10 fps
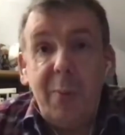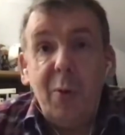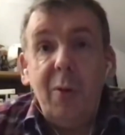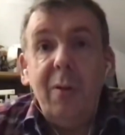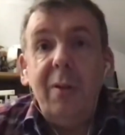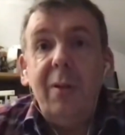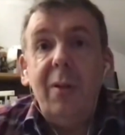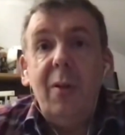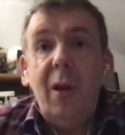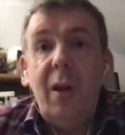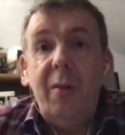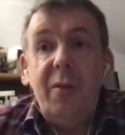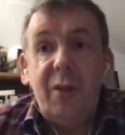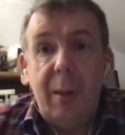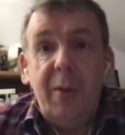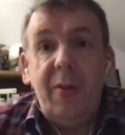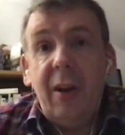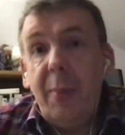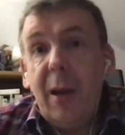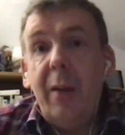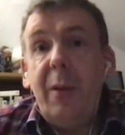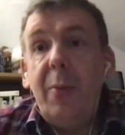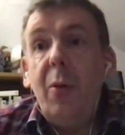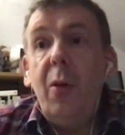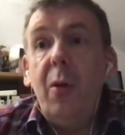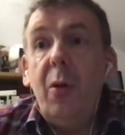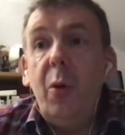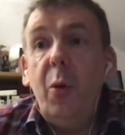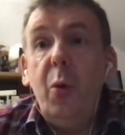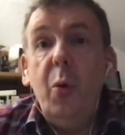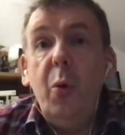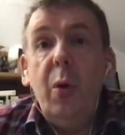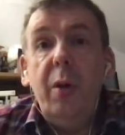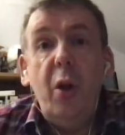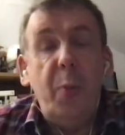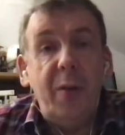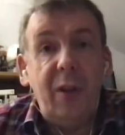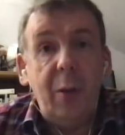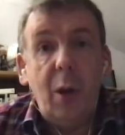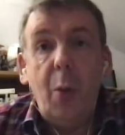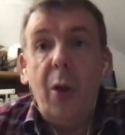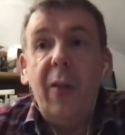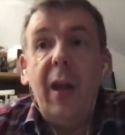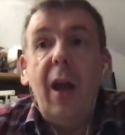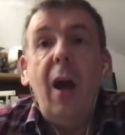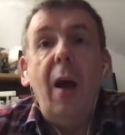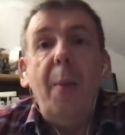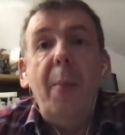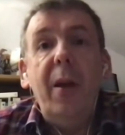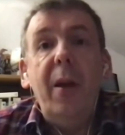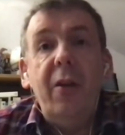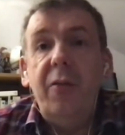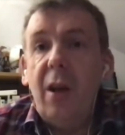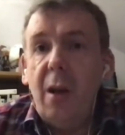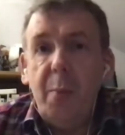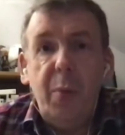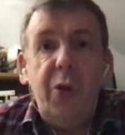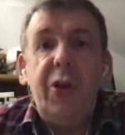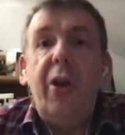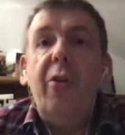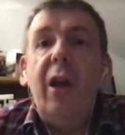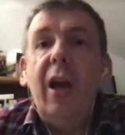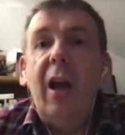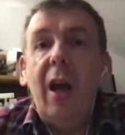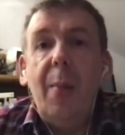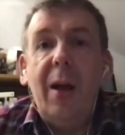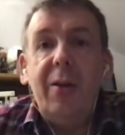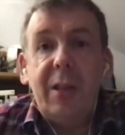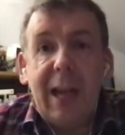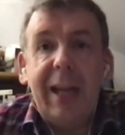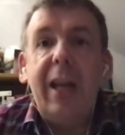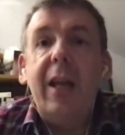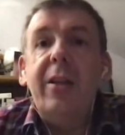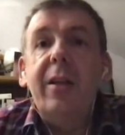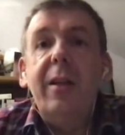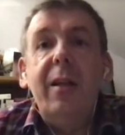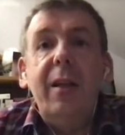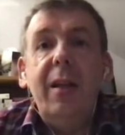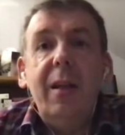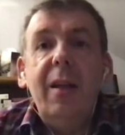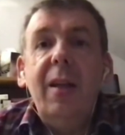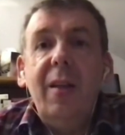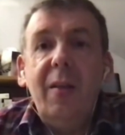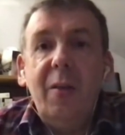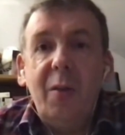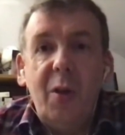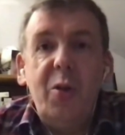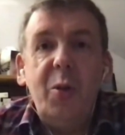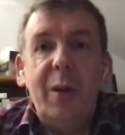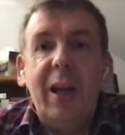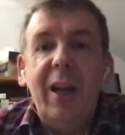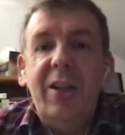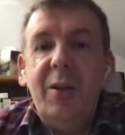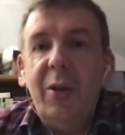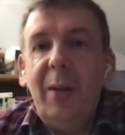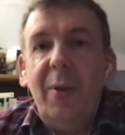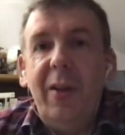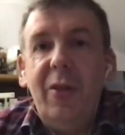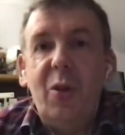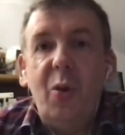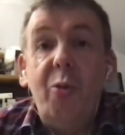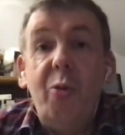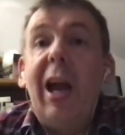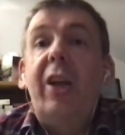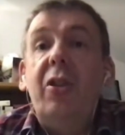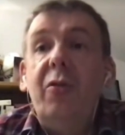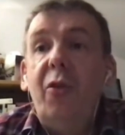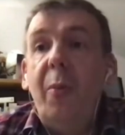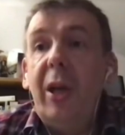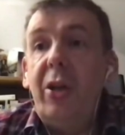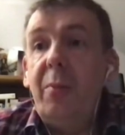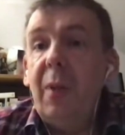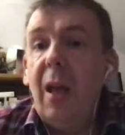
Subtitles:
people, and some are very bad people, who know perfectly well what they are, but have built a career about attacking it, those who engage in what I believe is called reaction formation,